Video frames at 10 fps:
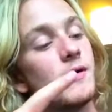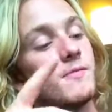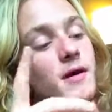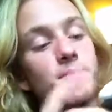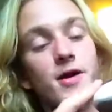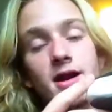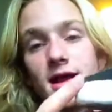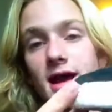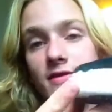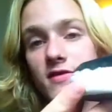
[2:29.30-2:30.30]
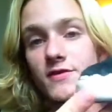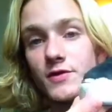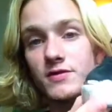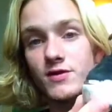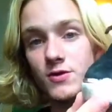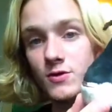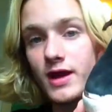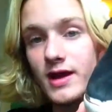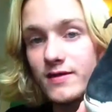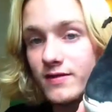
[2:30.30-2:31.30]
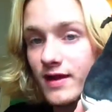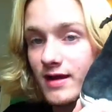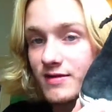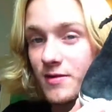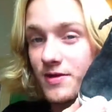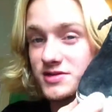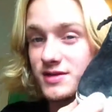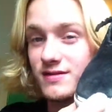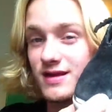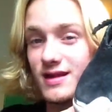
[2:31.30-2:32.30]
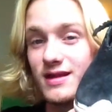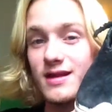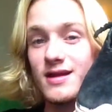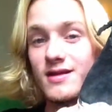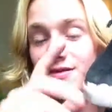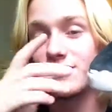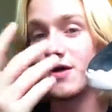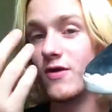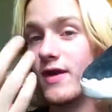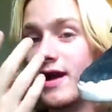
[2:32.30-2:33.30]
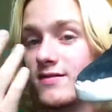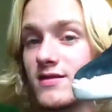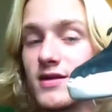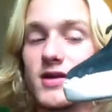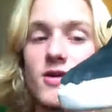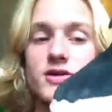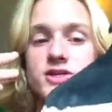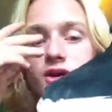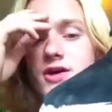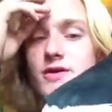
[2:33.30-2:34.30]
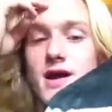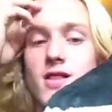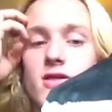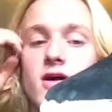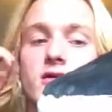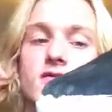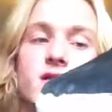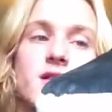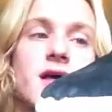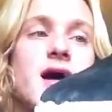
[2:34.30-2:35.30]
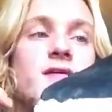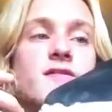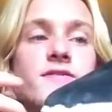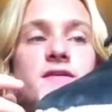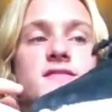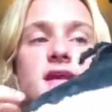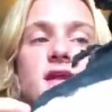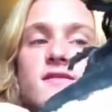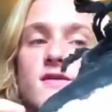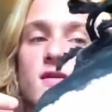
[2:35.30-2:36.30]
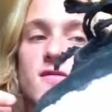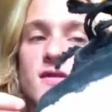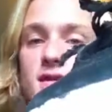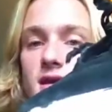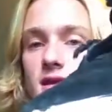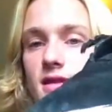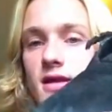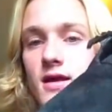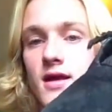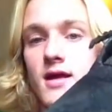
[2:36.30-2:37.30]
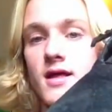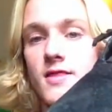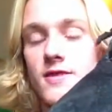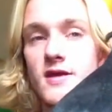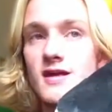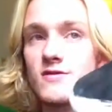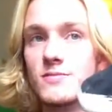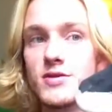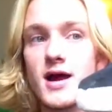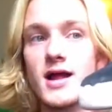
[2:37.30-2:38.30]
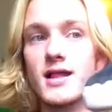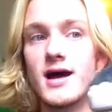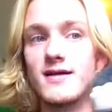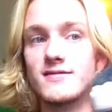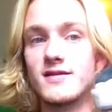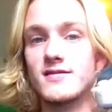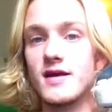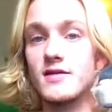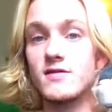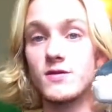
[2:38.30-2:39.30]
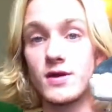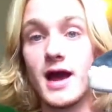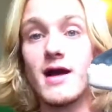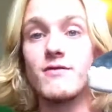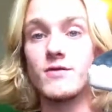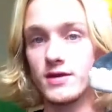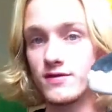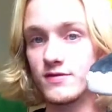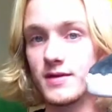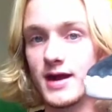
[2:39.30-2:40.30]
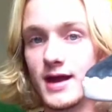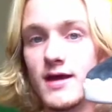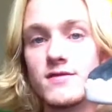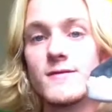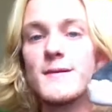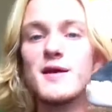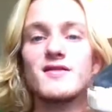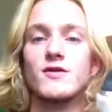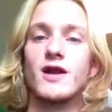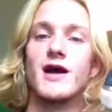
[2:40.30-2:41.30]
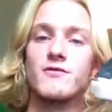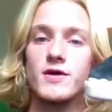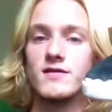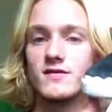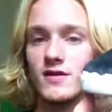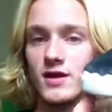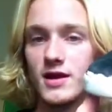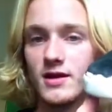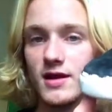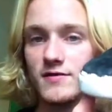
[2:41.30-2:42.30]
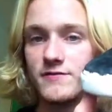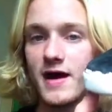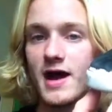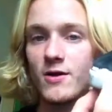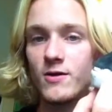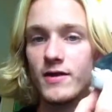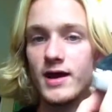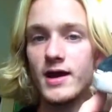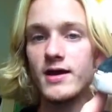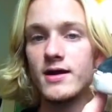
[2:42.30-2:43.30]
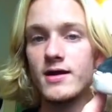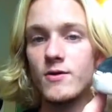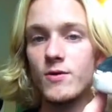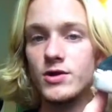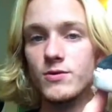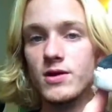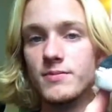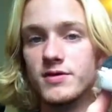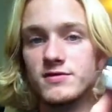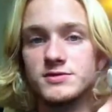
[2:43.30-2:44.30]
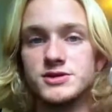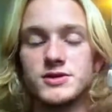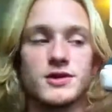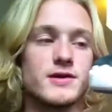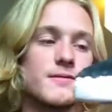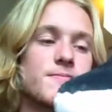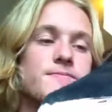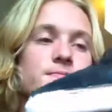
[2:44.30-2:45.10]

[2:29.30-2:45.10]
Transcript: my buddy had these for only 2 days, and that's how much it did. So that's gonna go to show you how long these are gonna last. If I skated as hard as he did, these would probably last, I'd say, 2.5 weeks is my guess. 2.5 weeks until you get a nice fat hole there where you want to put some shoe go in.